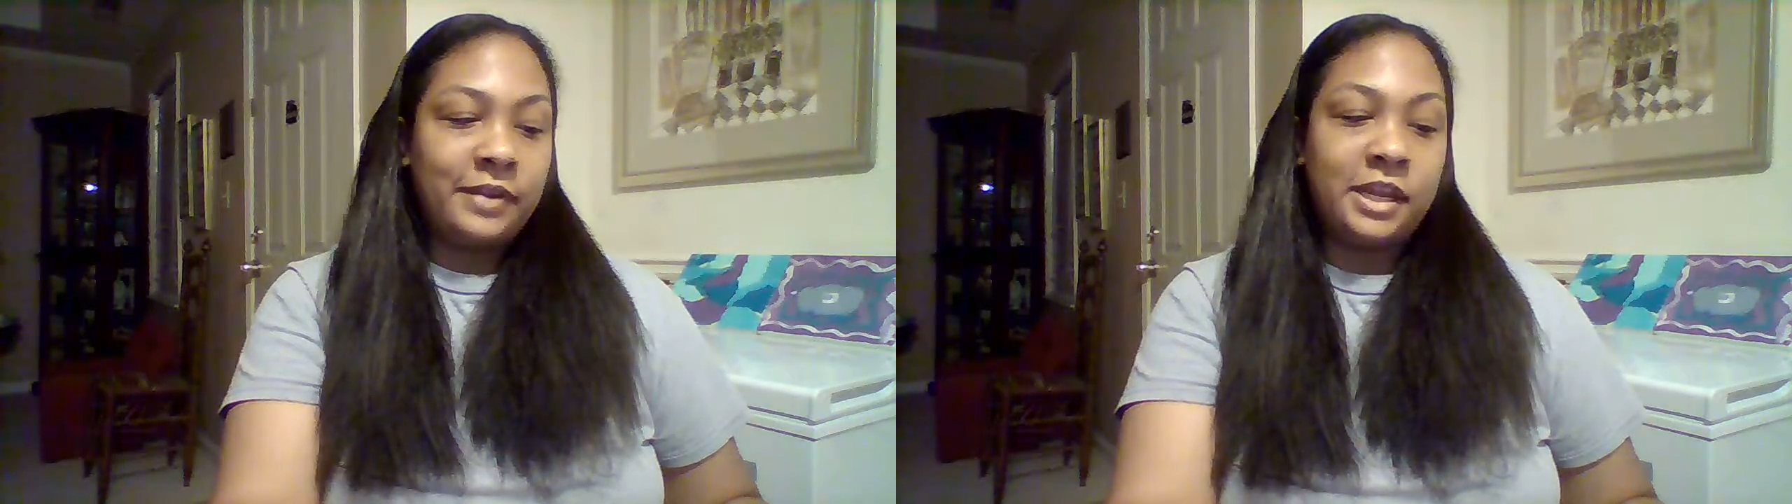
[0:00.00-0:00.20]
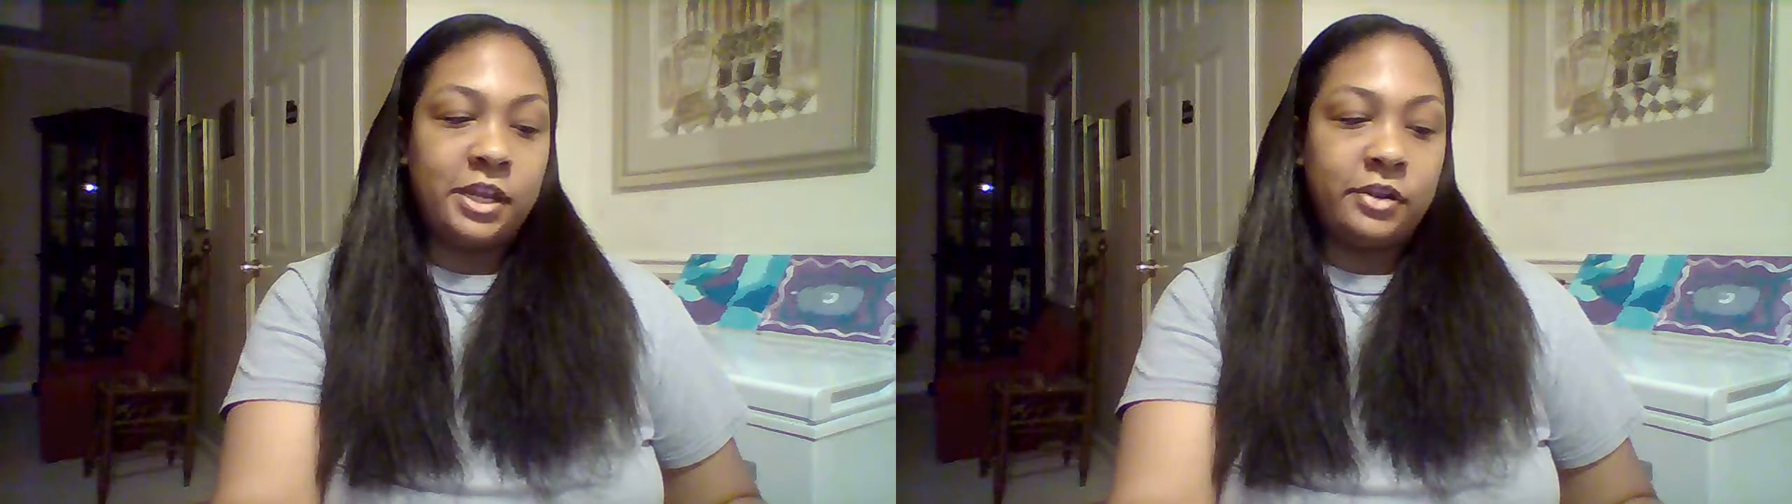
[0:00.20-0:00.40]

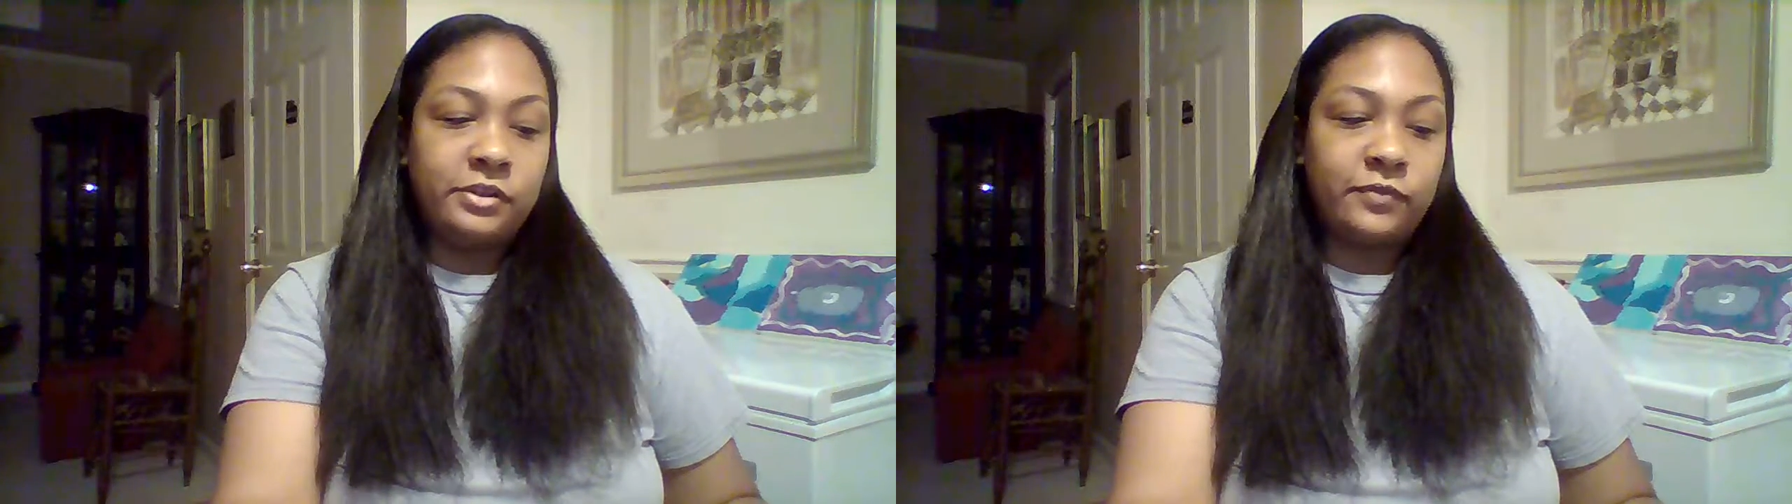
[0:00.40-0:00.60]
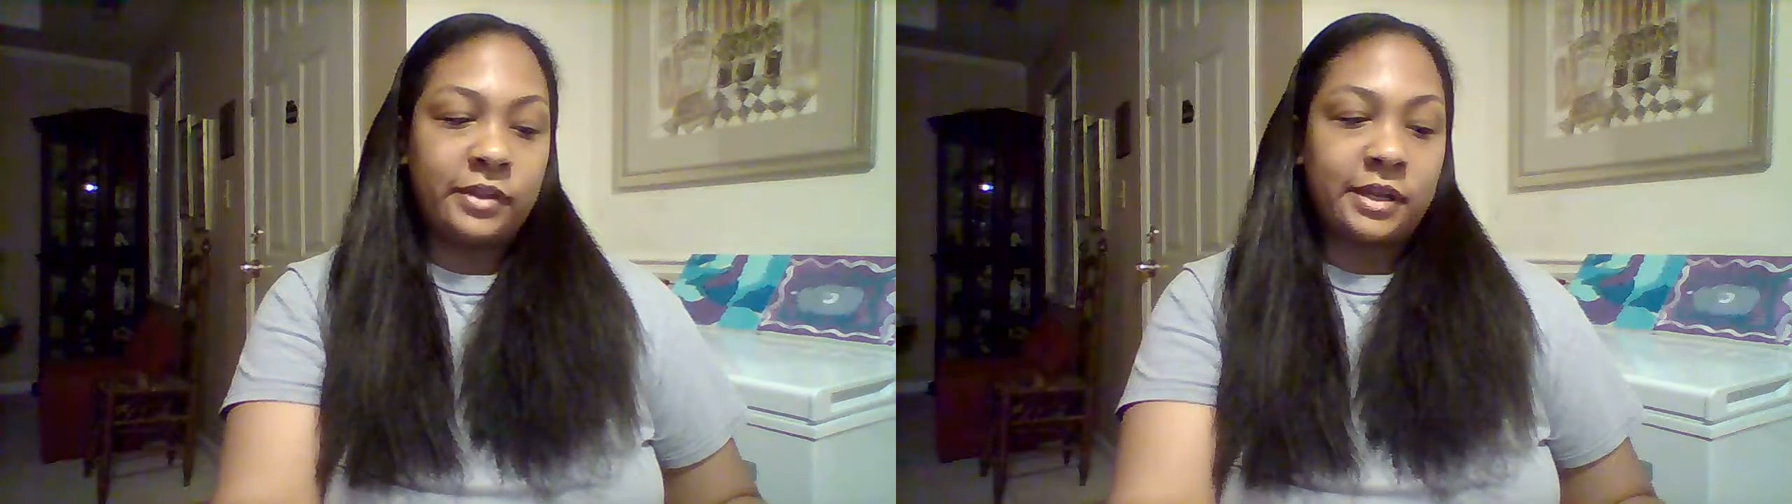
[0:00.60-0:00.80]

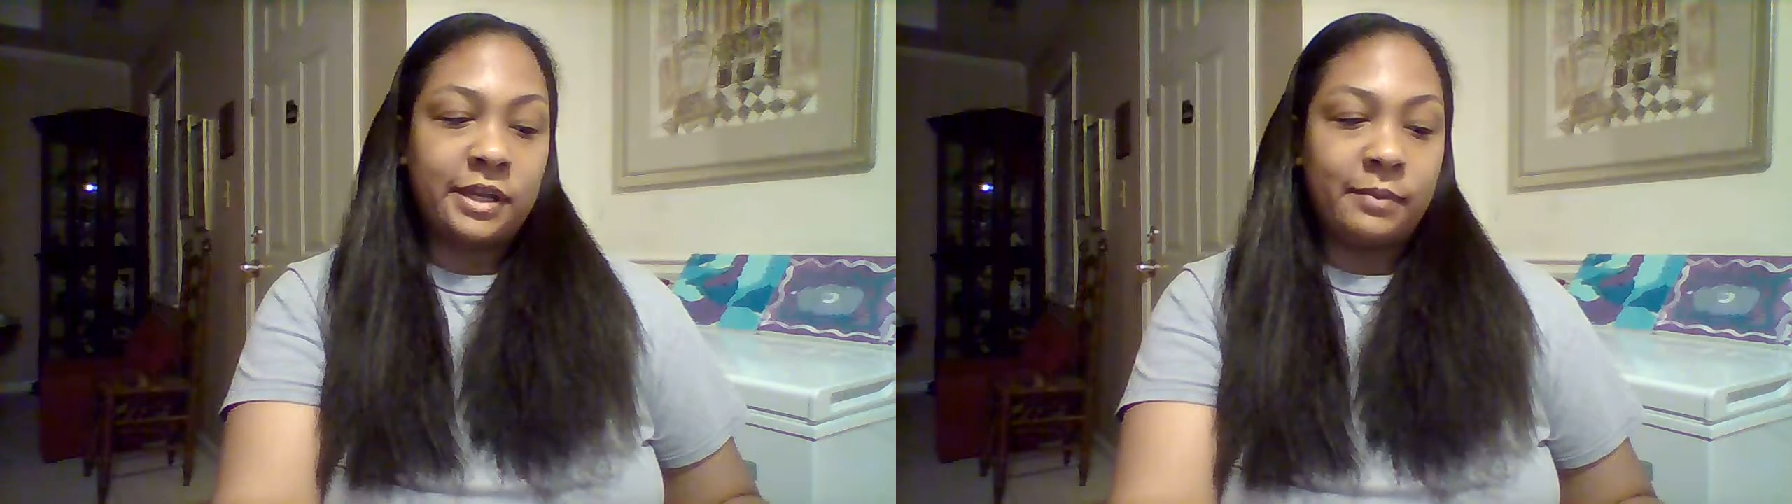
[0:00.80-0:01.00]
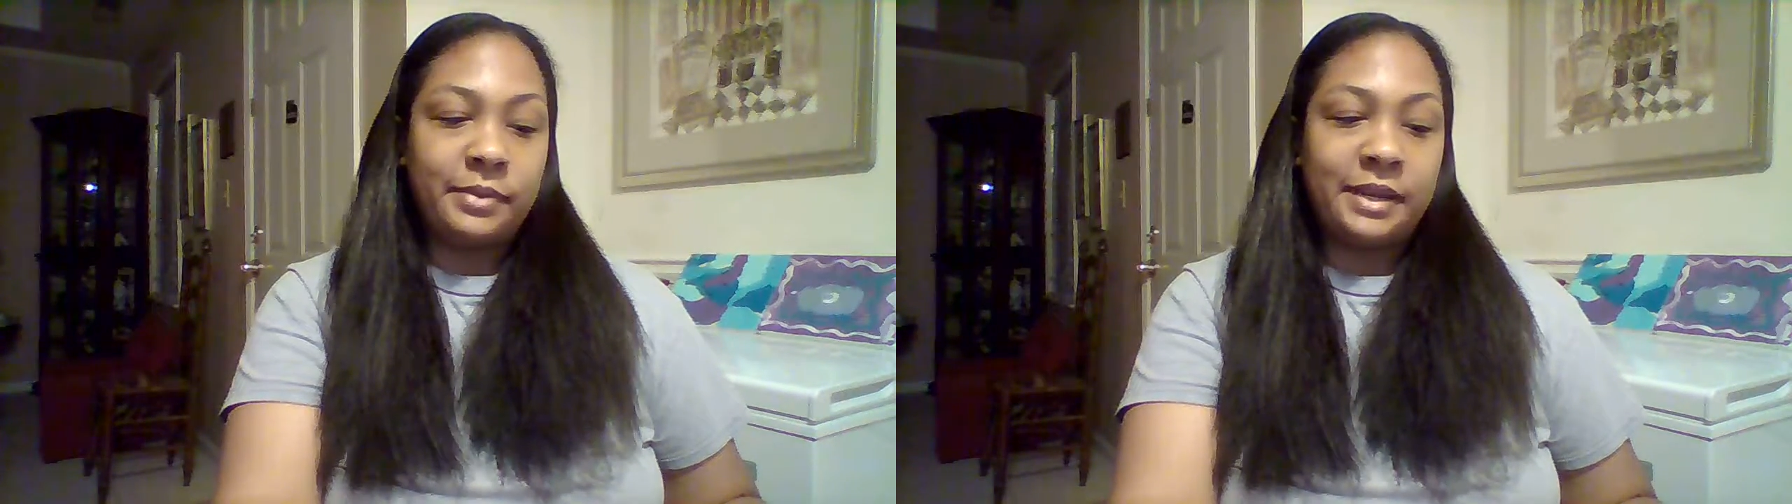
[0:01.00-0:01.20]
used for the
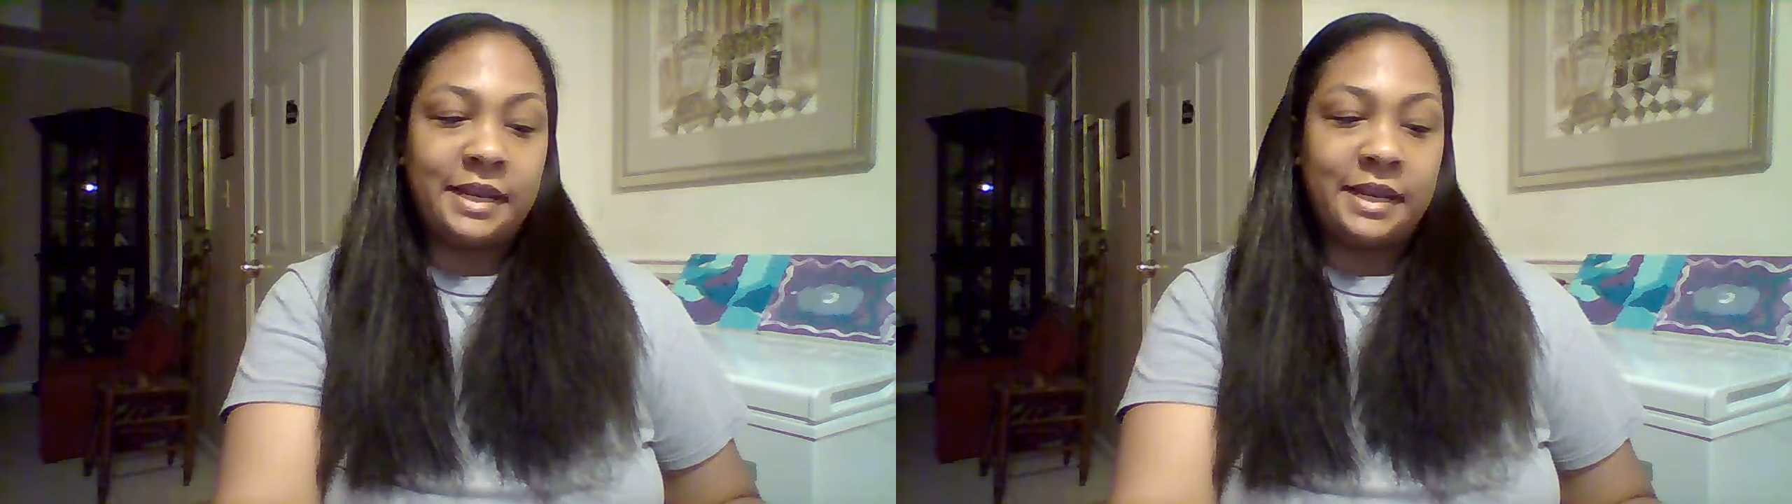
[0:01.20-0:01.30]
company